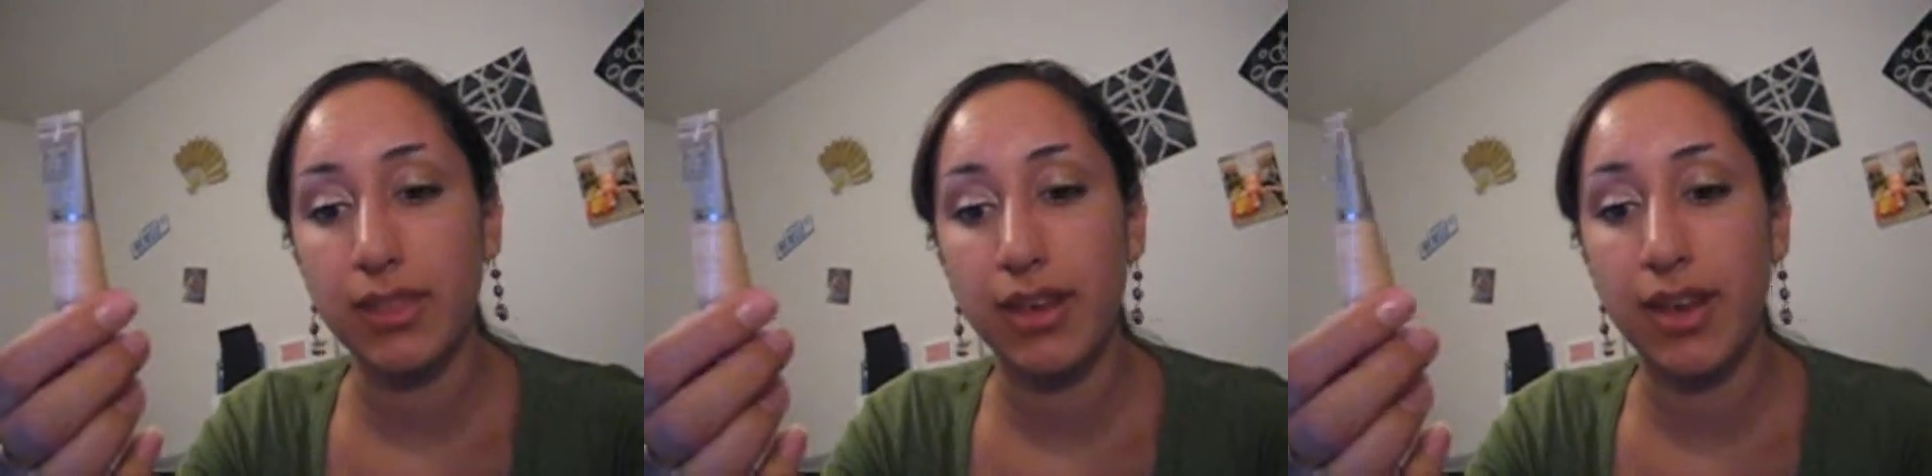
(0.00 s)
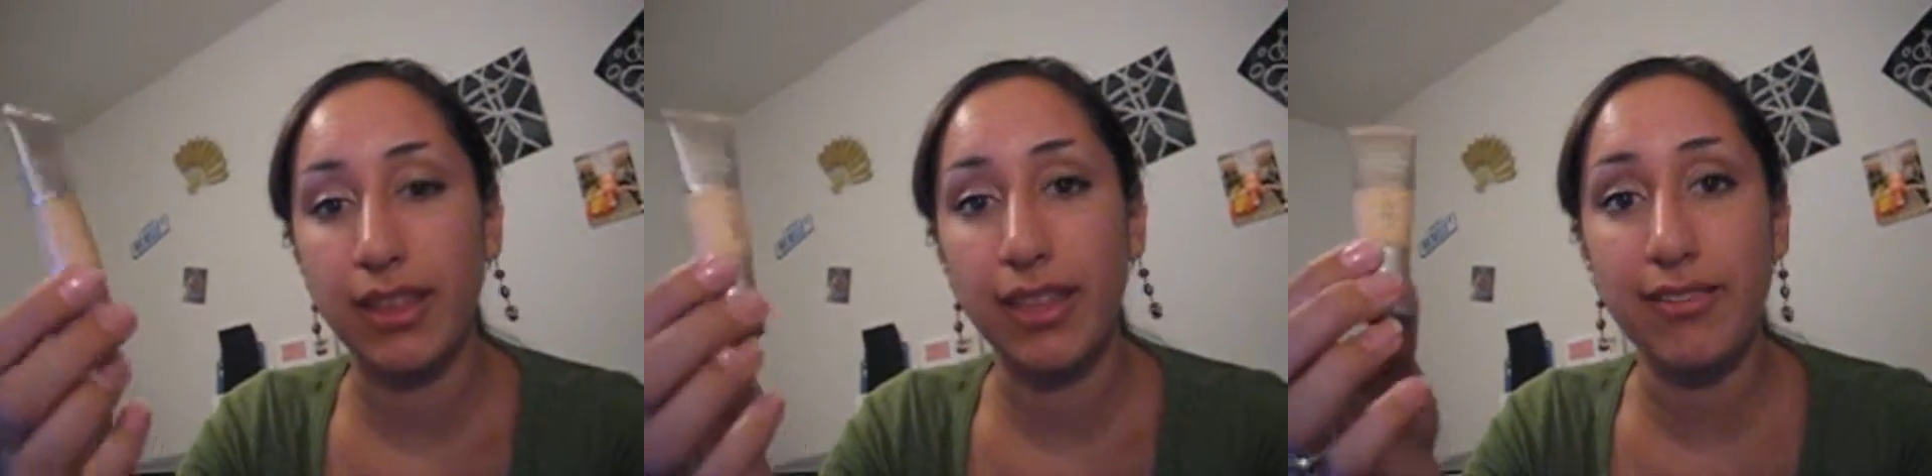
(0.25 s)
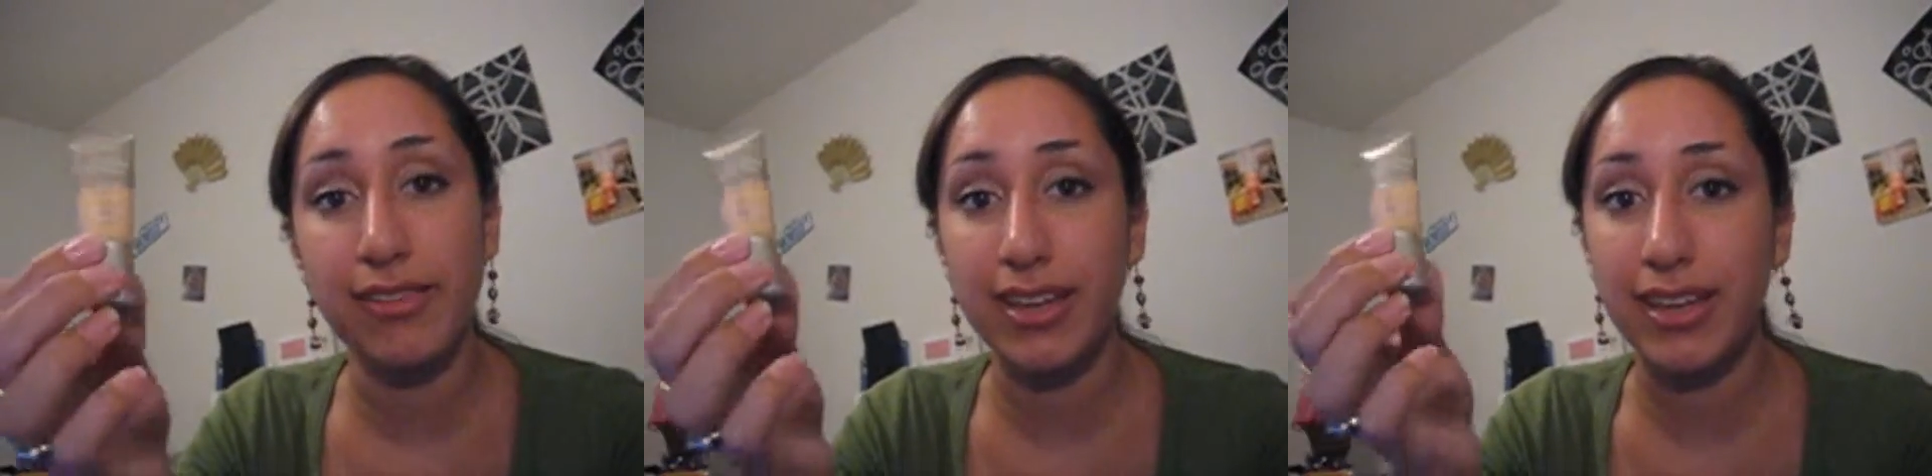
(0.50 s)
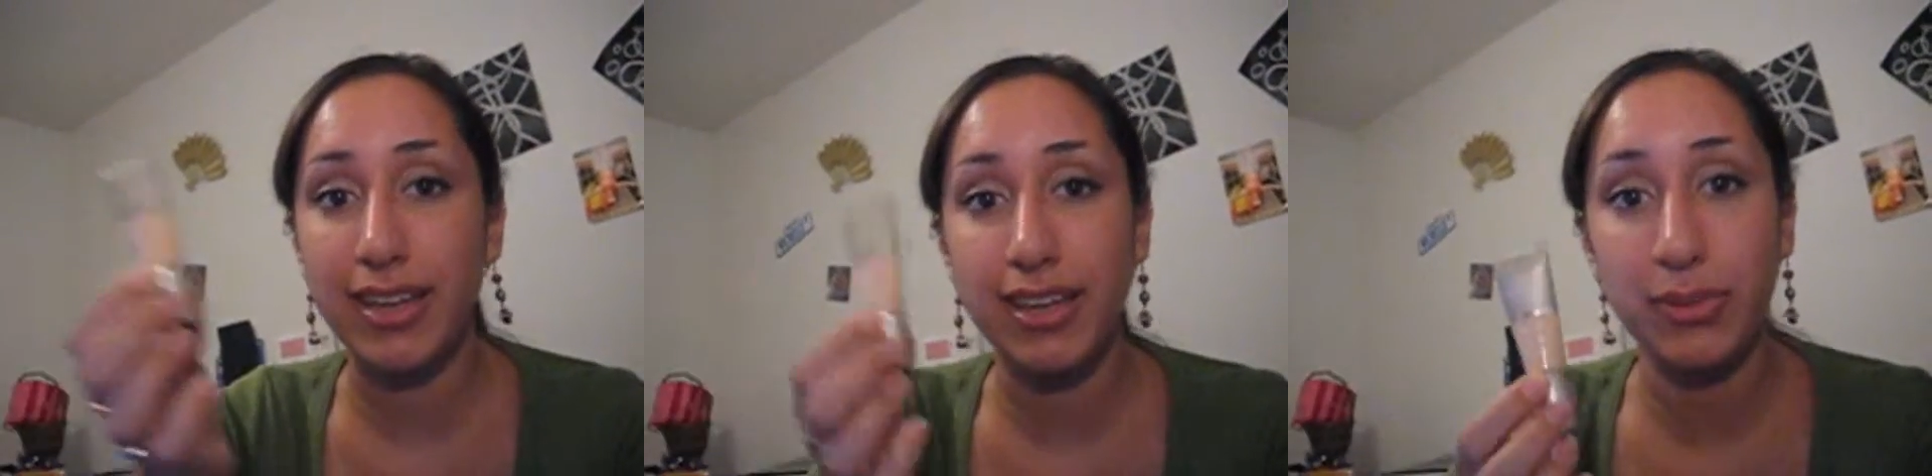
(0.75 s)
I love
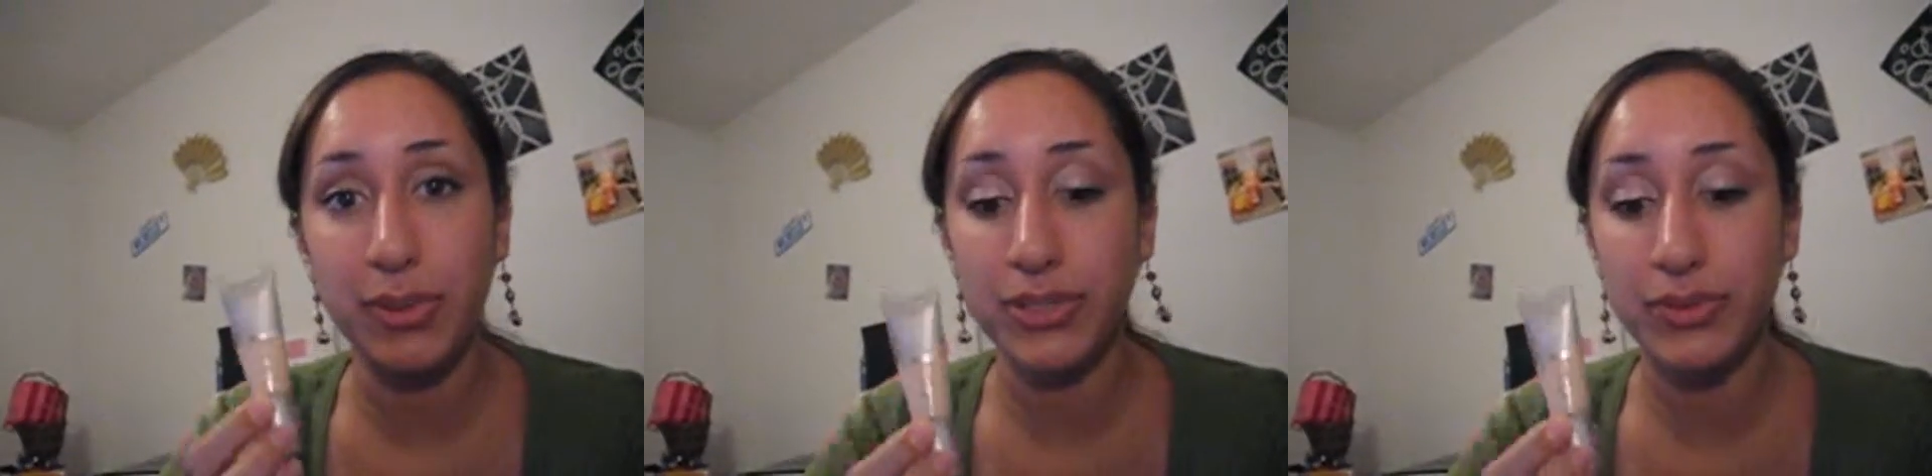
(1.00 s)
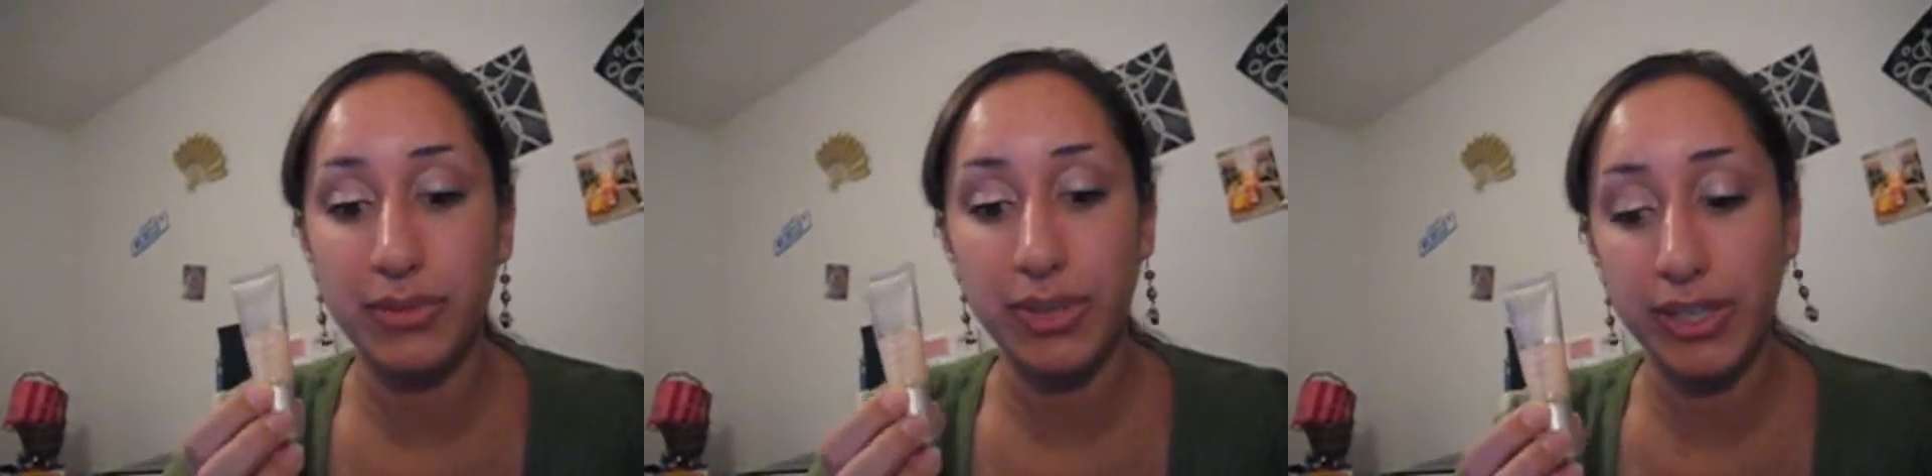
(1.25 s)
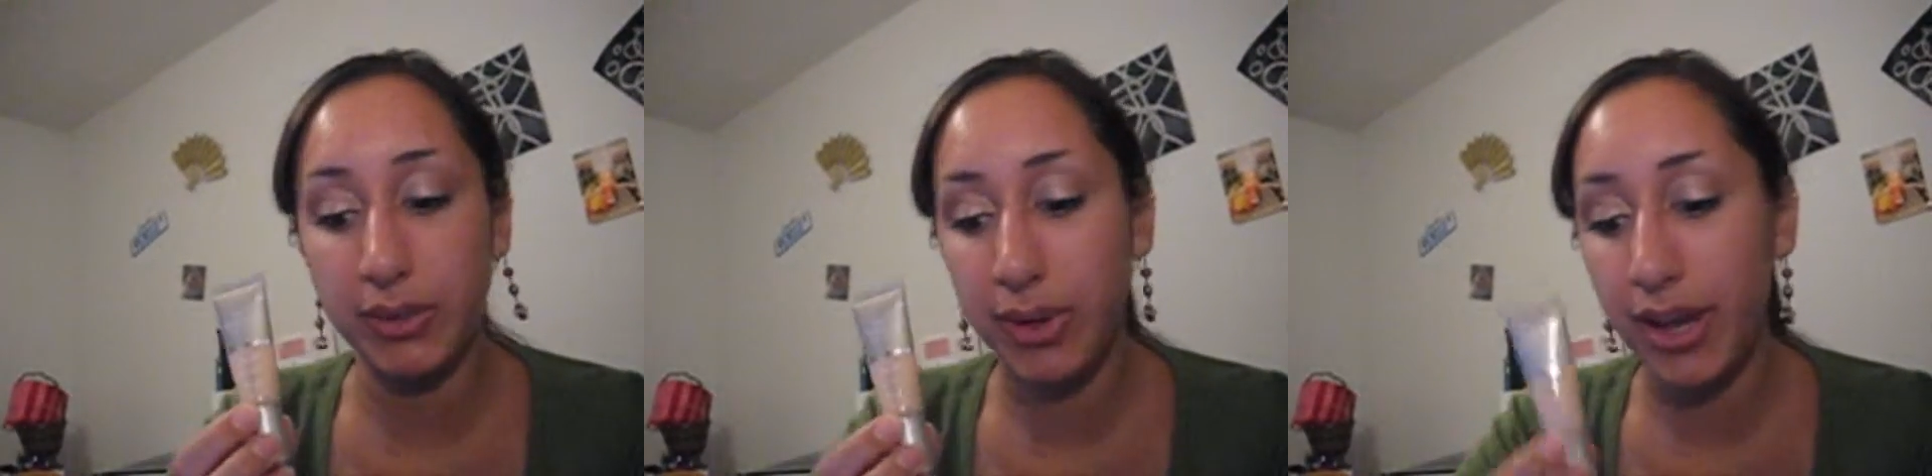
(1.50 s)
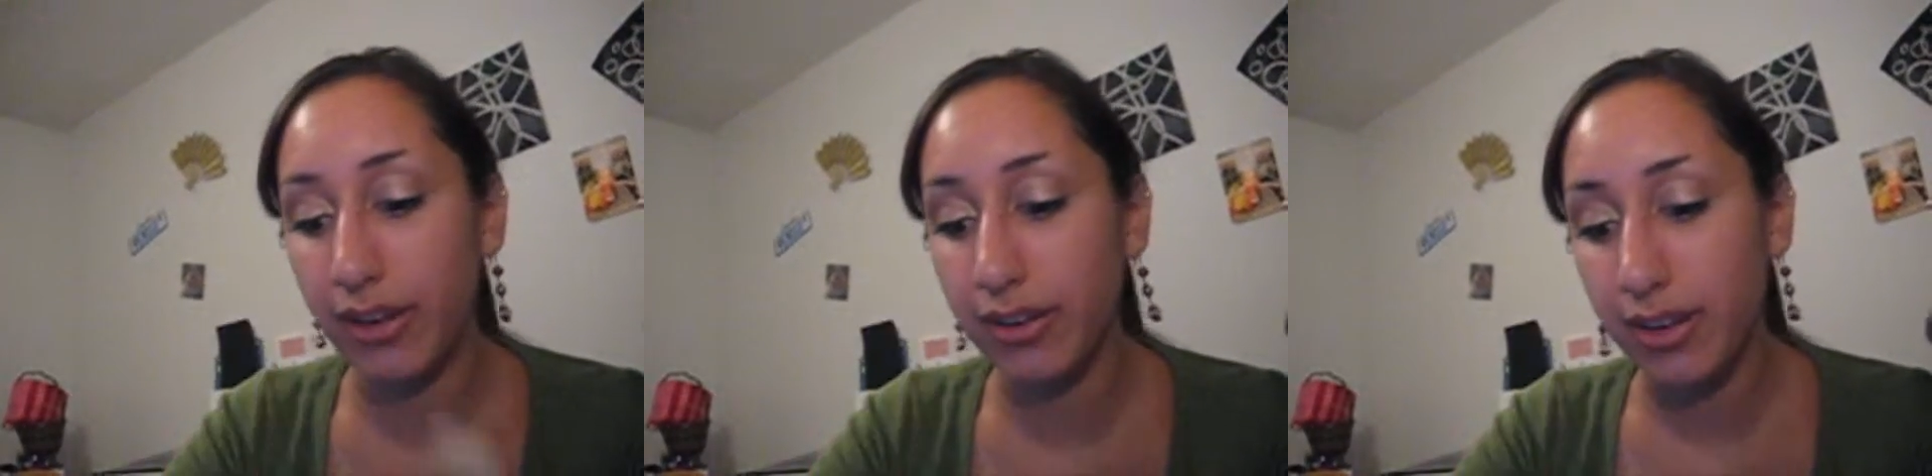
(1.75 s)
it, and it works really
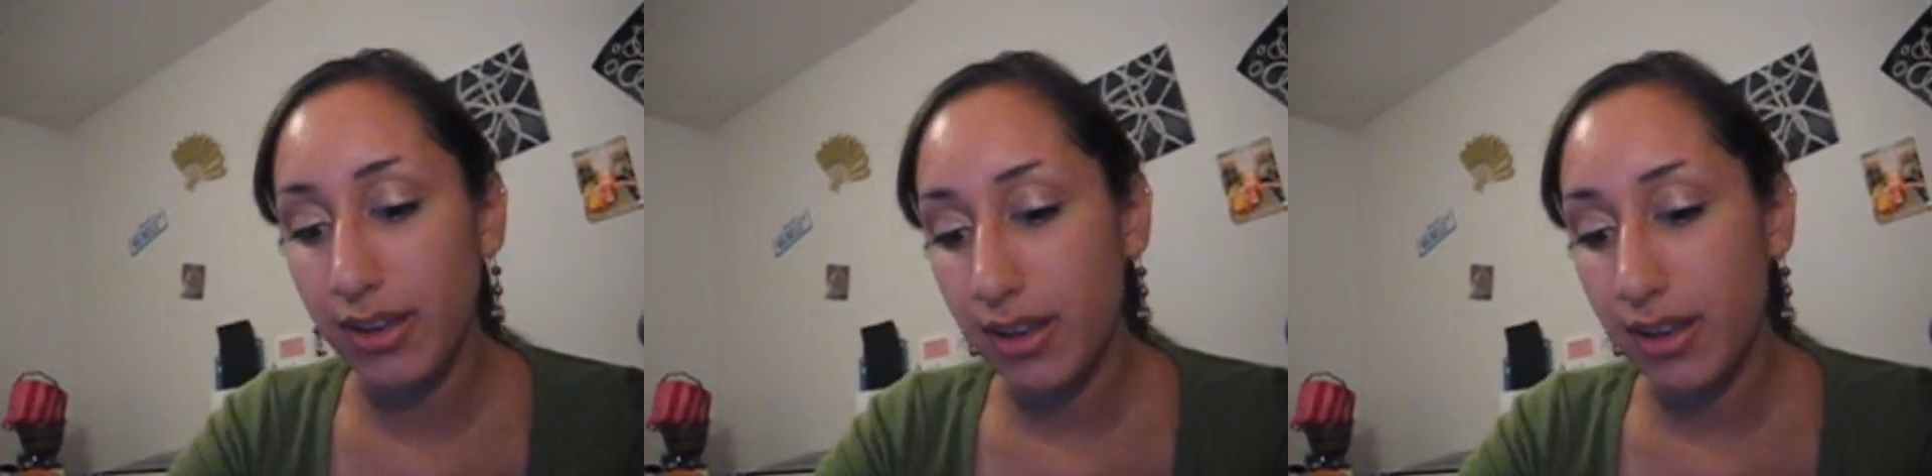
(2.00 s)
well.